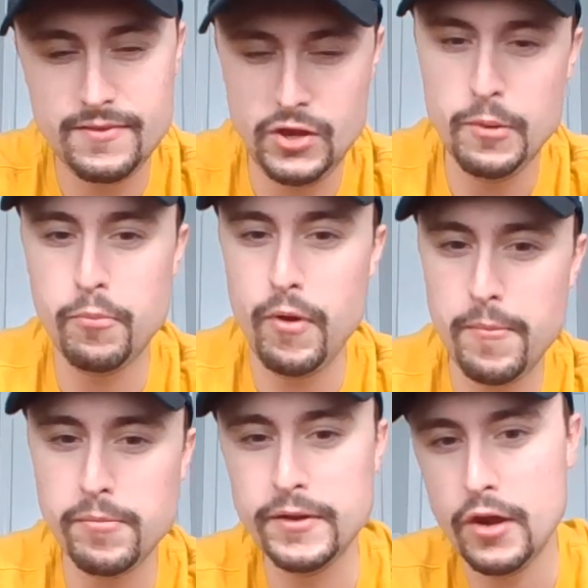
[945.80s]
you
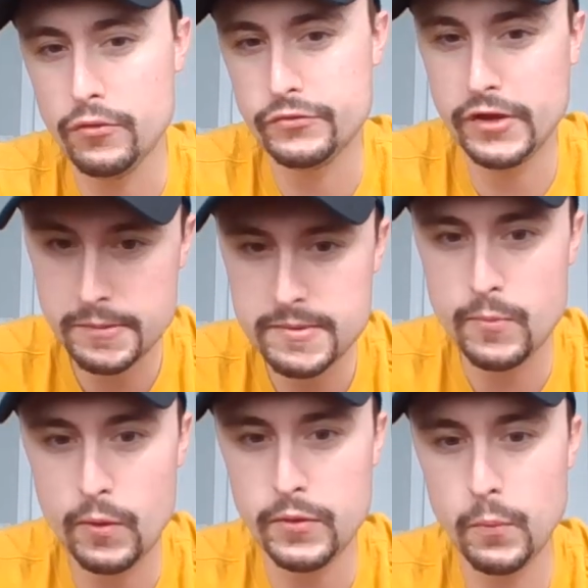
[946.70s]
probably know there's going to be
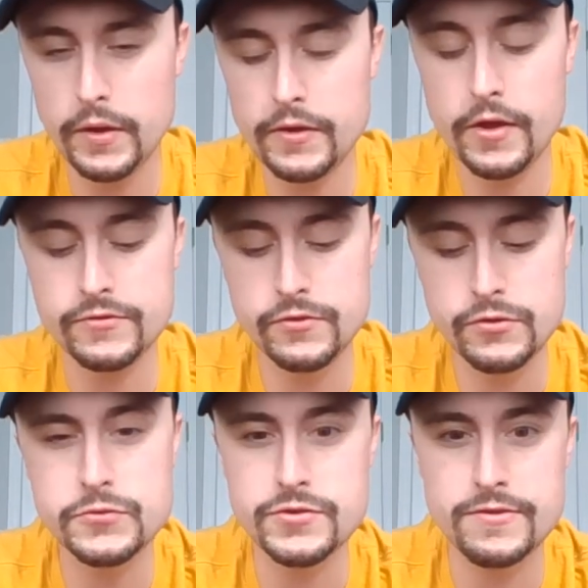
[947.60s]
more than one
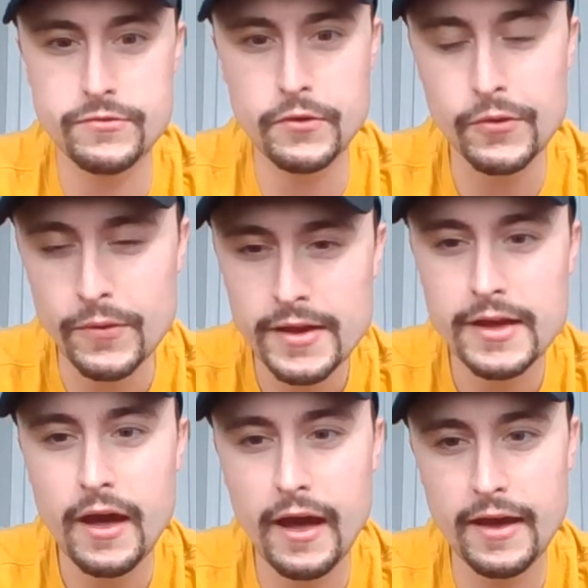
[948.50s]
Constitution. So
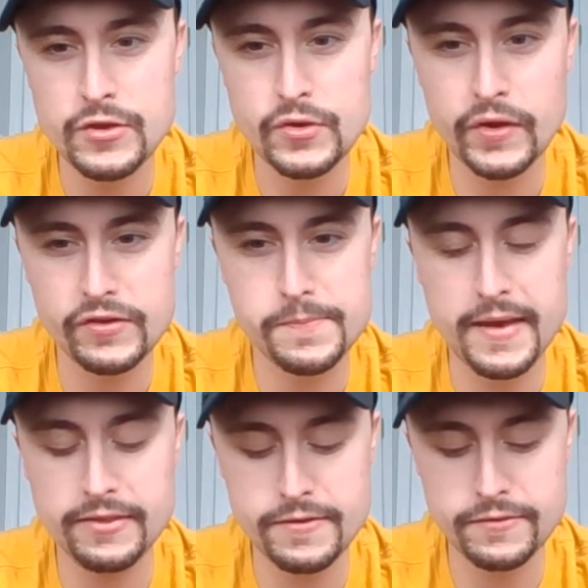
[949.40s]
you can
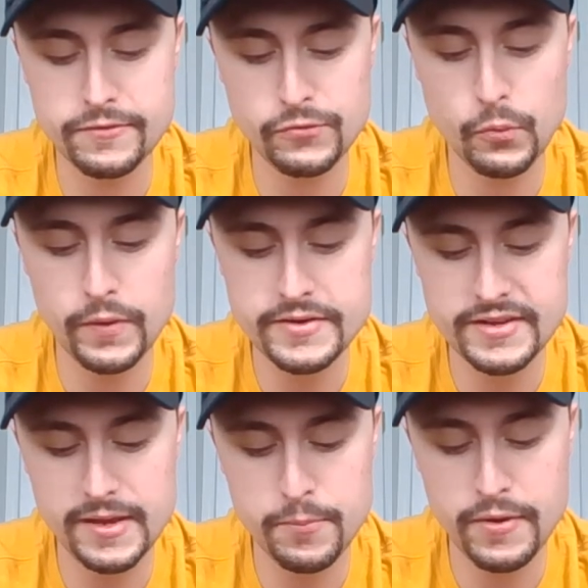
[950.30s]
expect this story
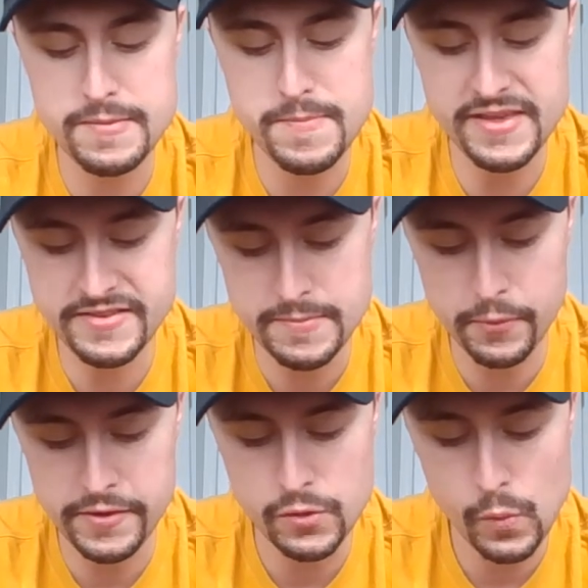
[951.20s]
to get pretty messy
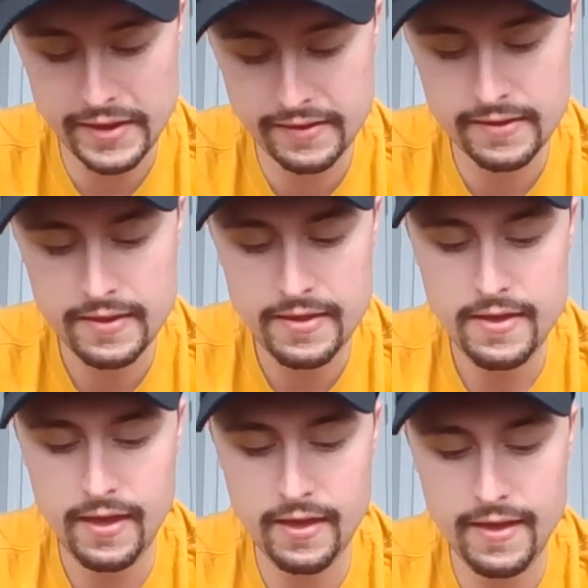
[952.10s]
pretty quick,
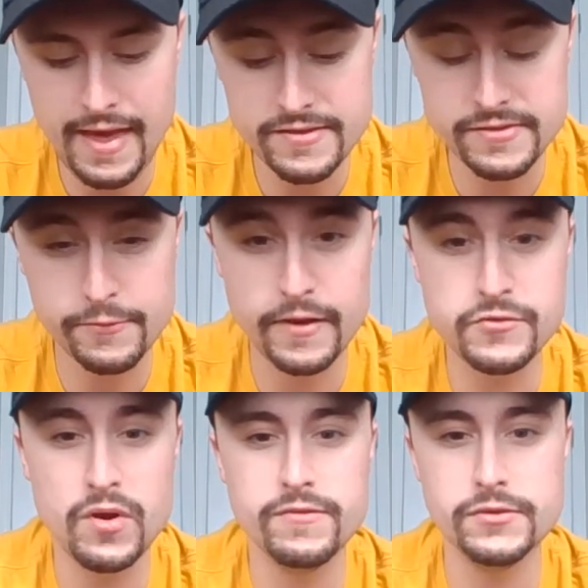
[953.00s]
as the
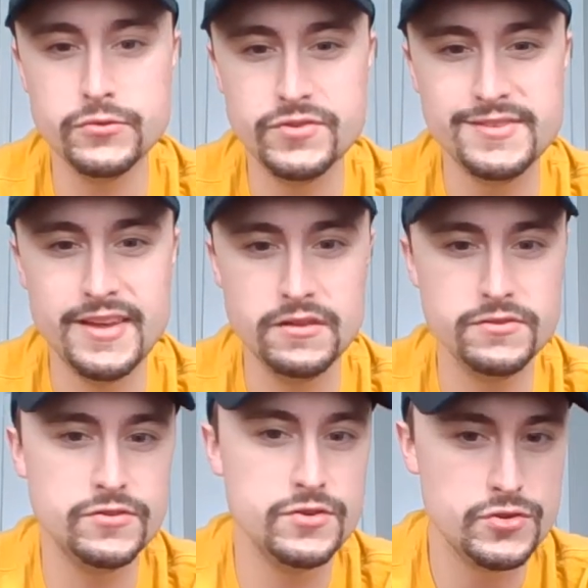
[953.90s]
French Revolution
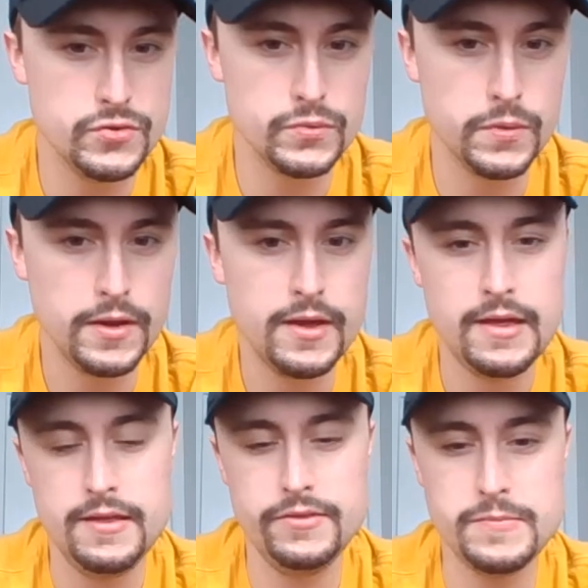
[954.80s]
tends to do.
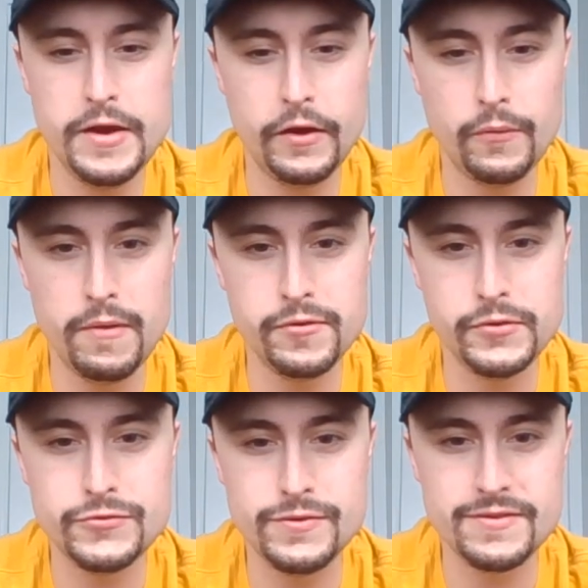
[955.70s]
The American
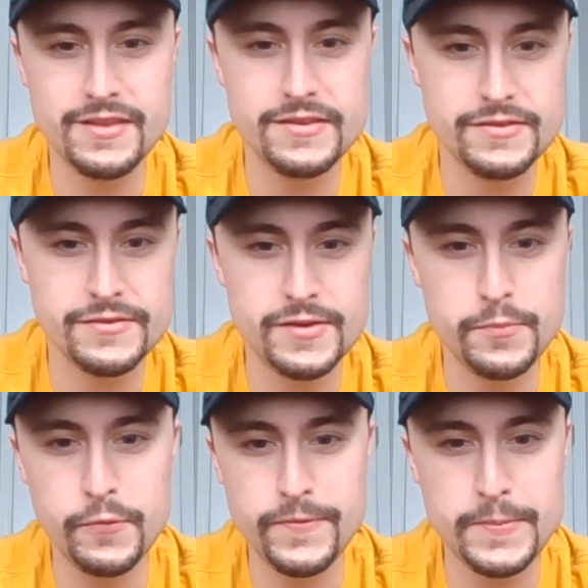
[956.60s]
Revolution is nice and
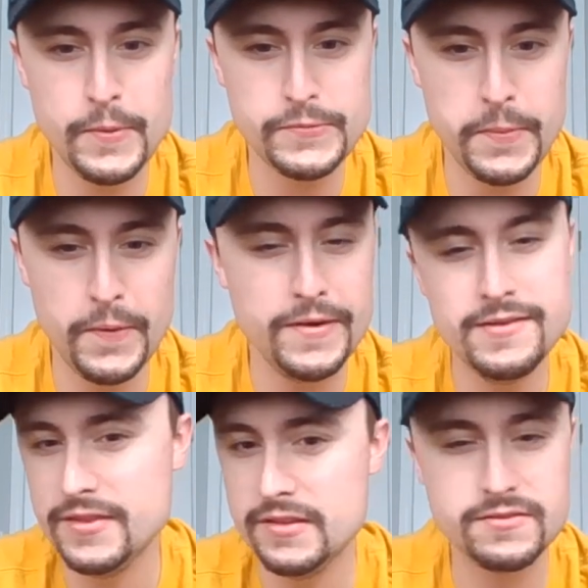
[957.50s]
simple for the most part.
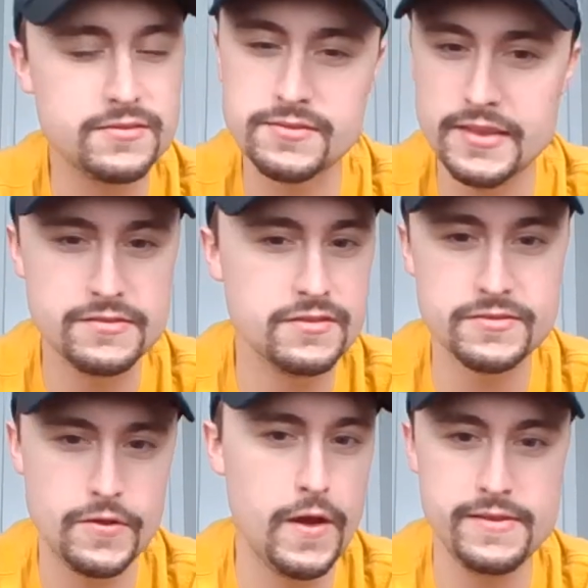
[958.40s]
This
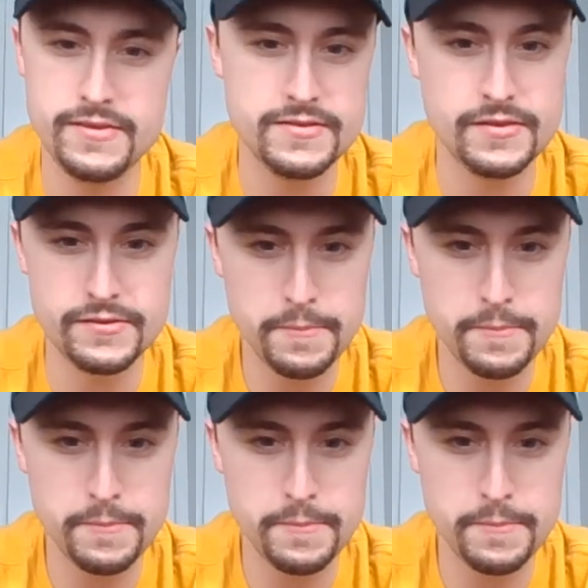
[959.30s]
is not. This is a